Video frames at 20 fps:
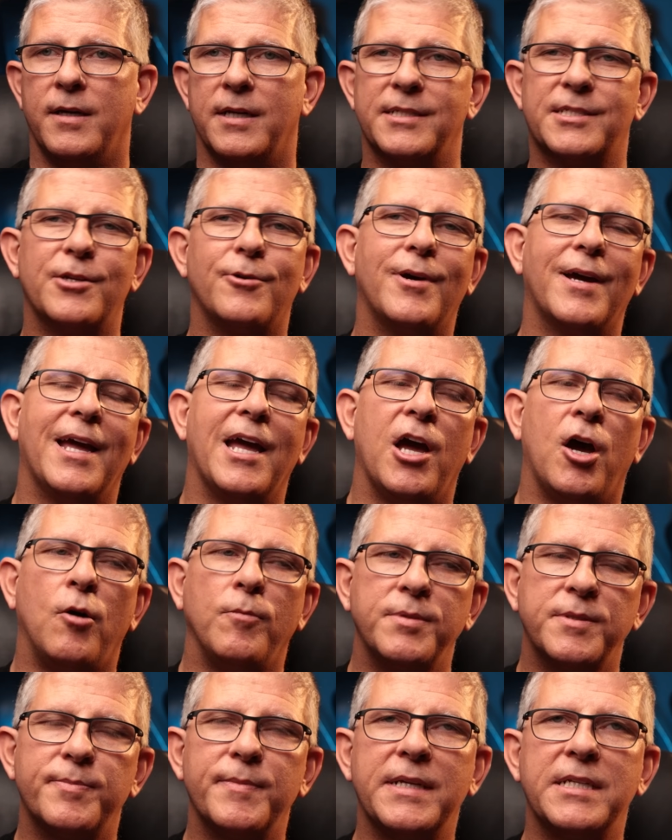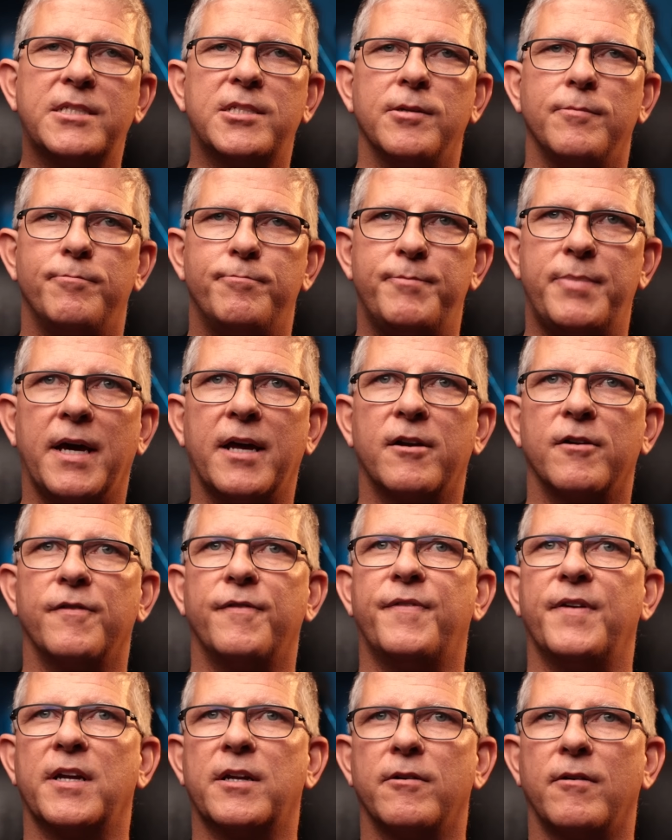And so it helps me to better
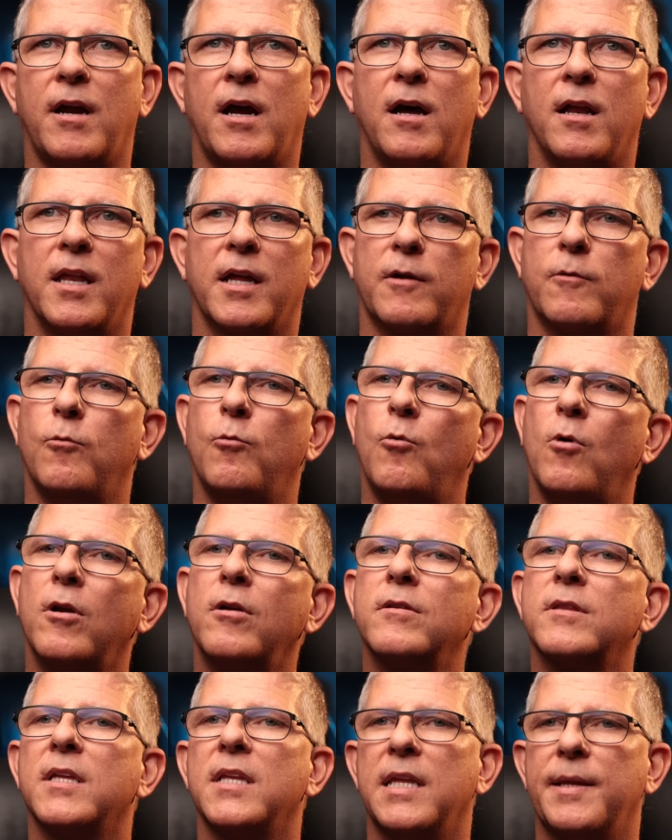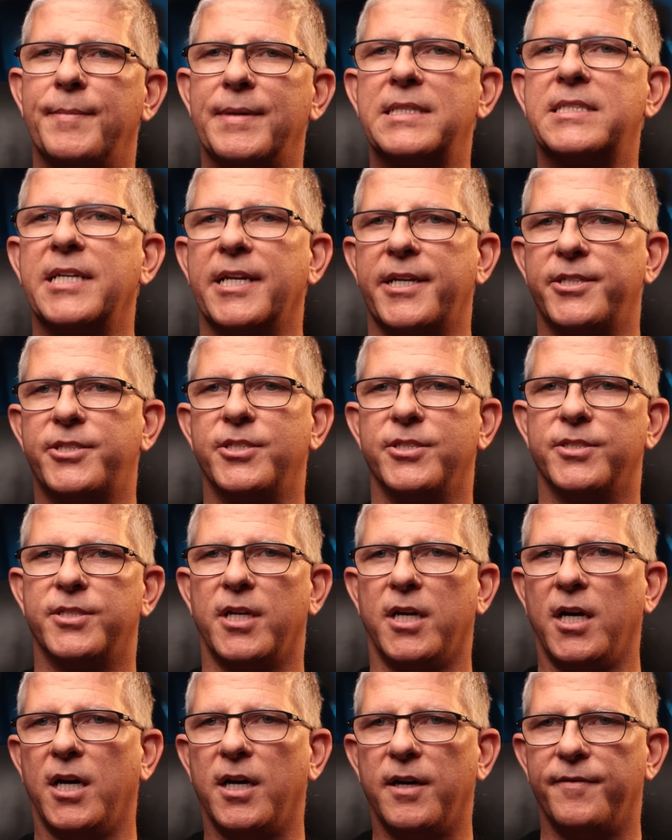figure out what are the
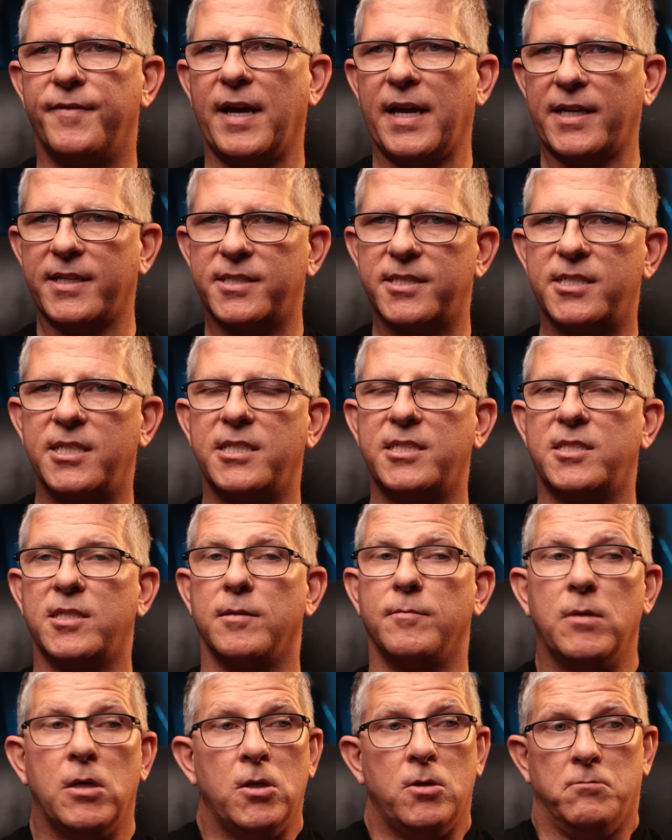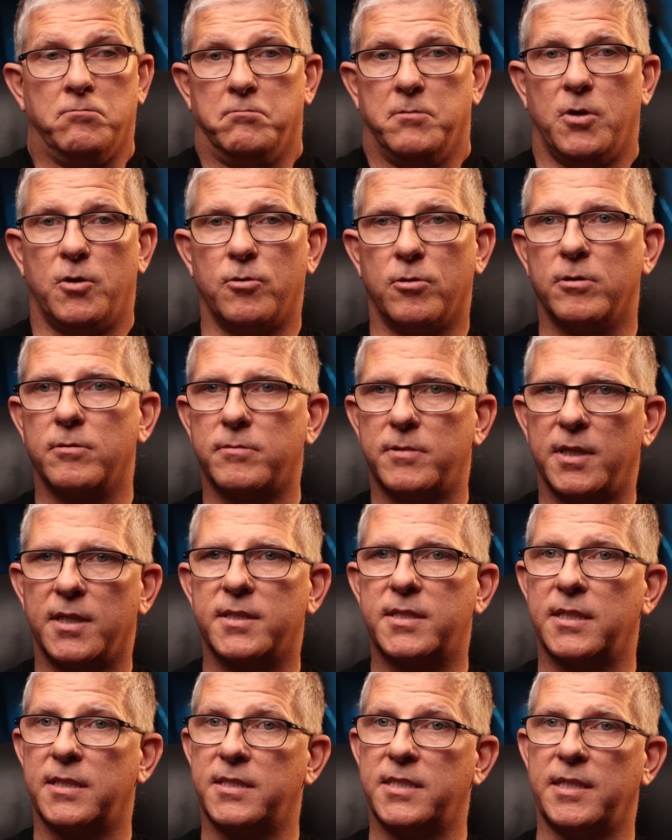limitations of a system, or
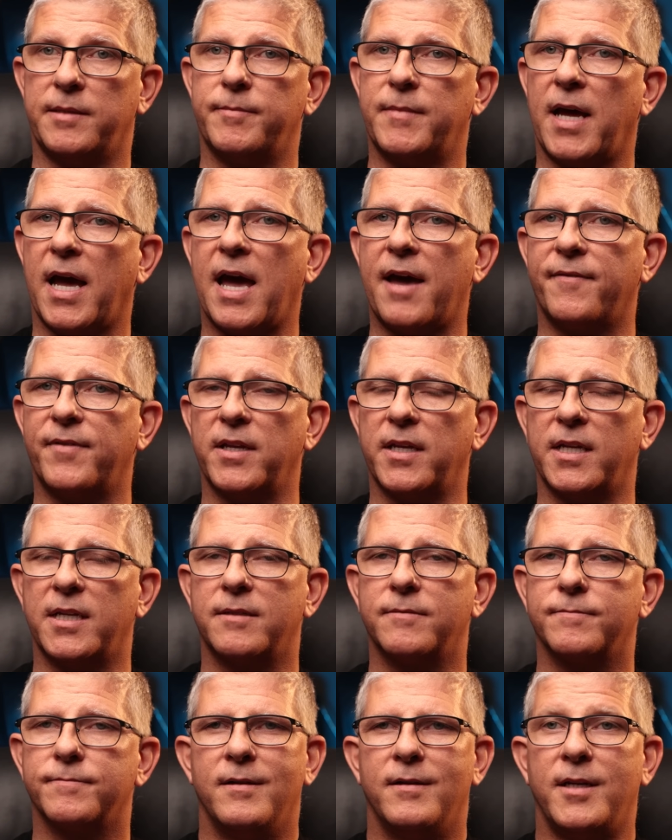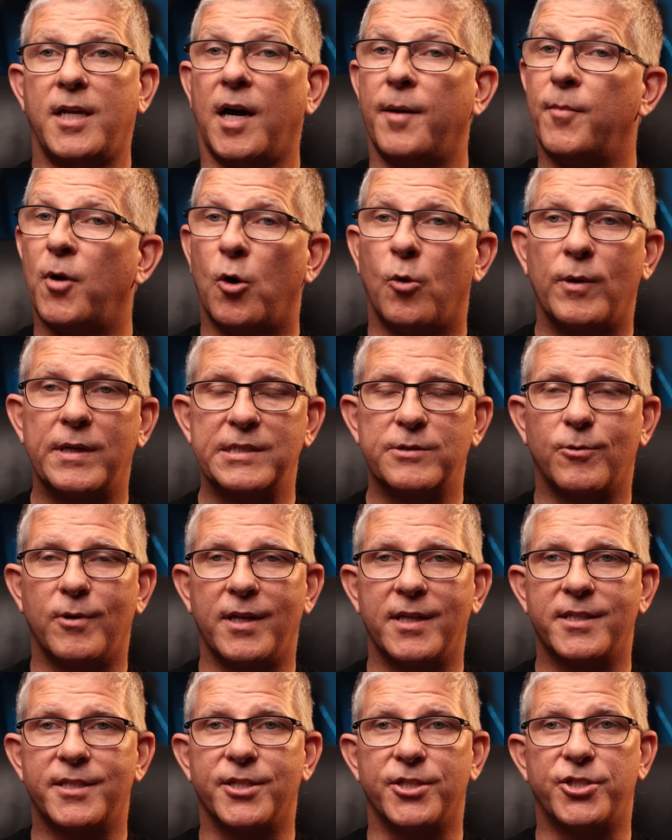does it seem to have any? Now, I'm always
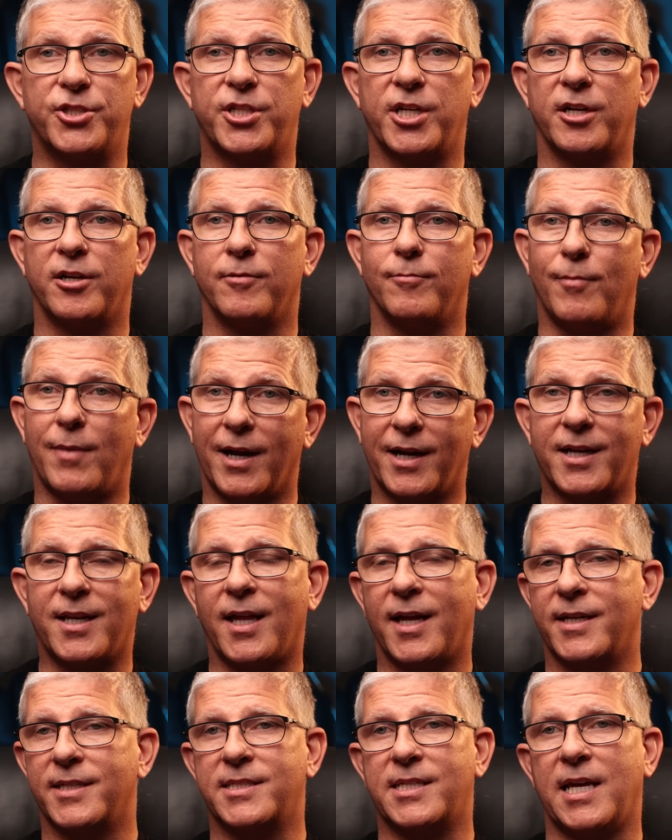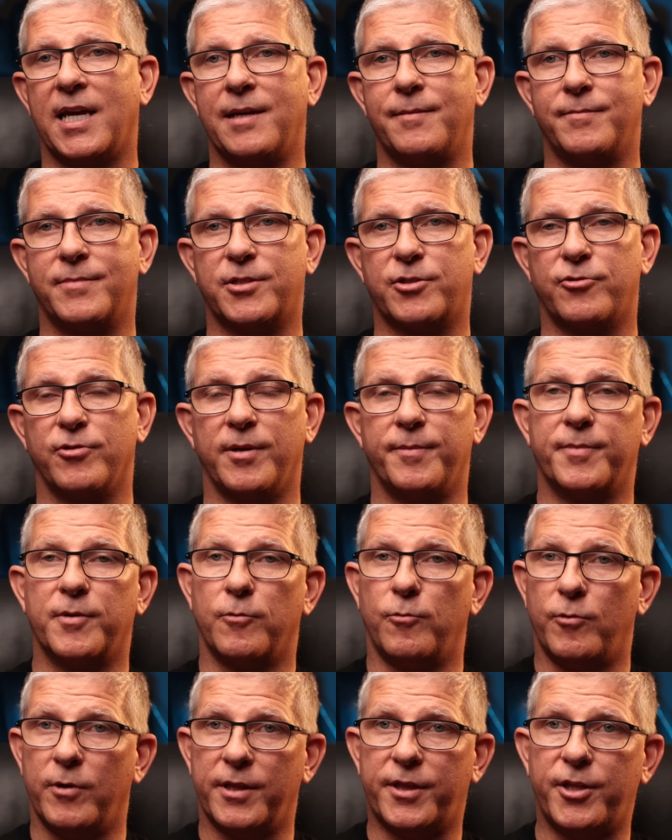willing to share my Kaleidescape
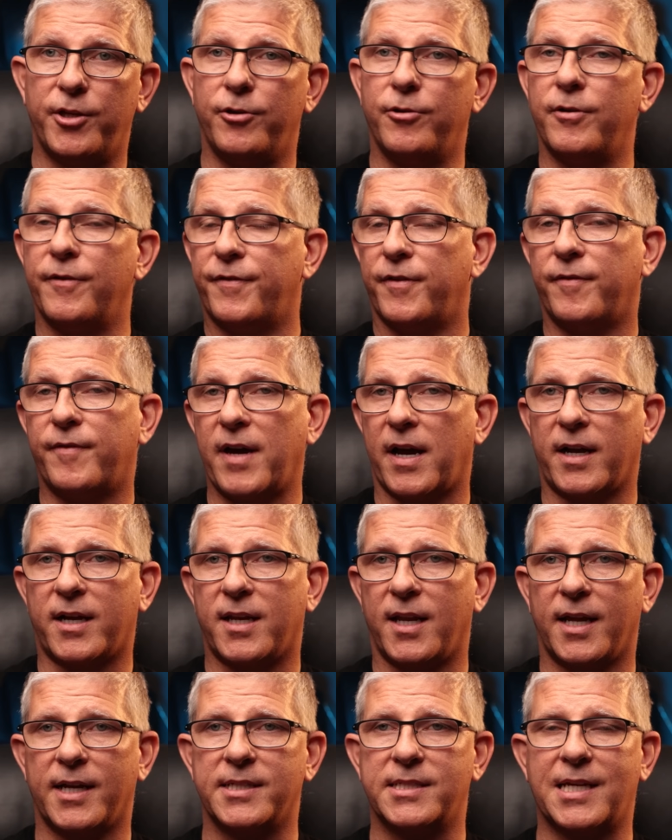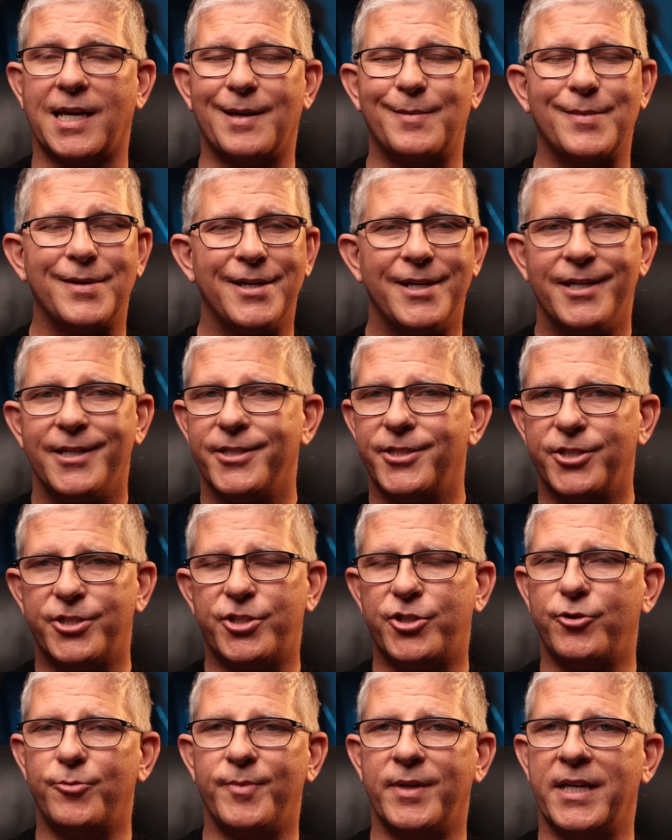script with you. If you've got Kaleidescape,
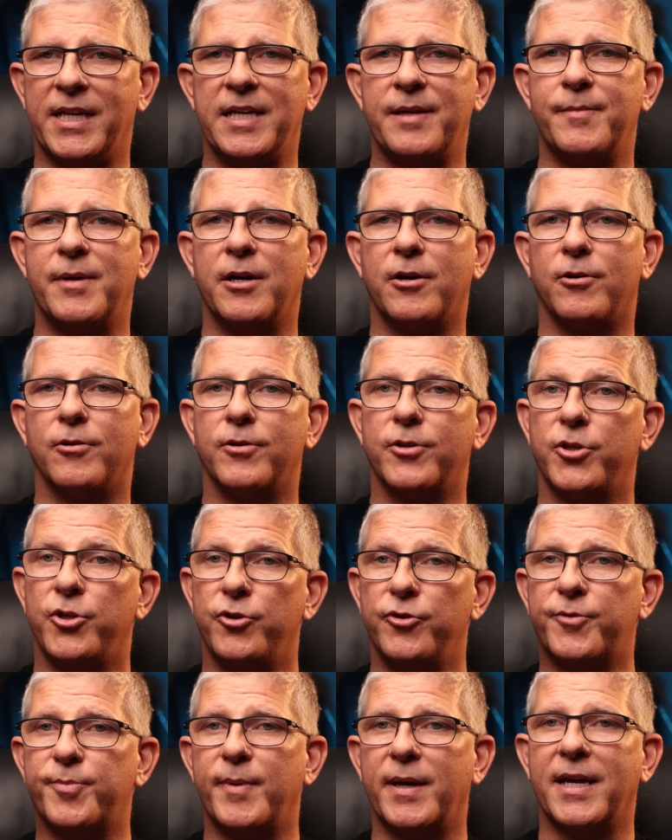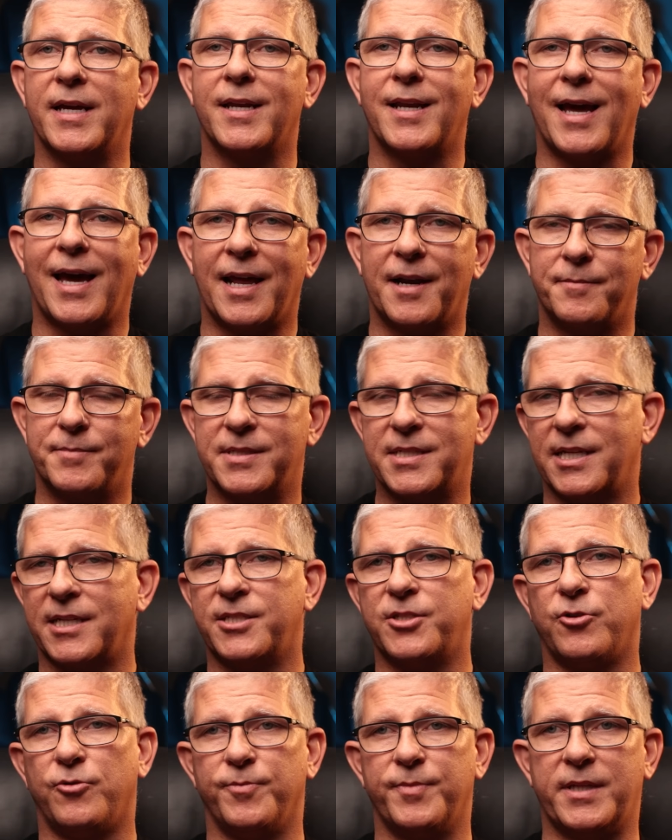just shoot me an email,
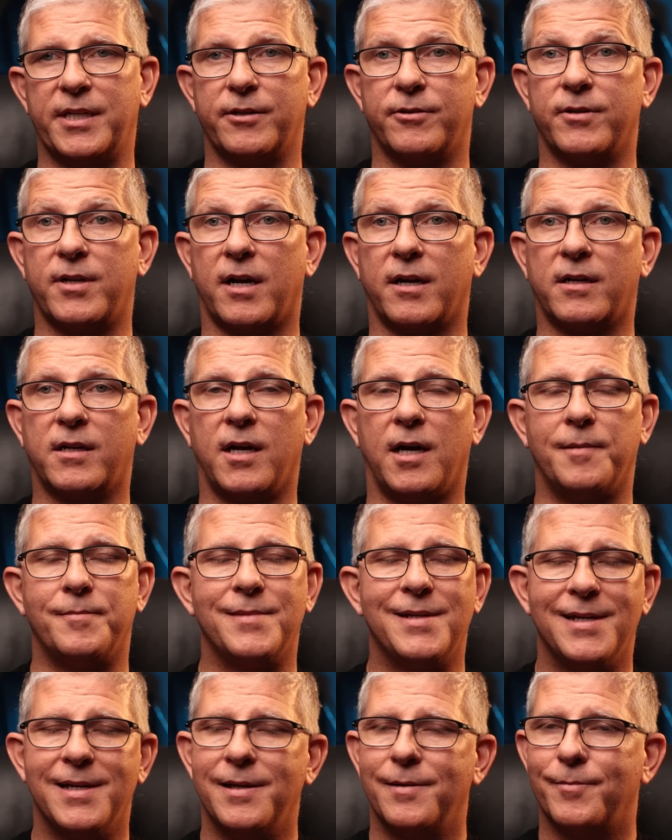youthman@obsessedhometheater.com.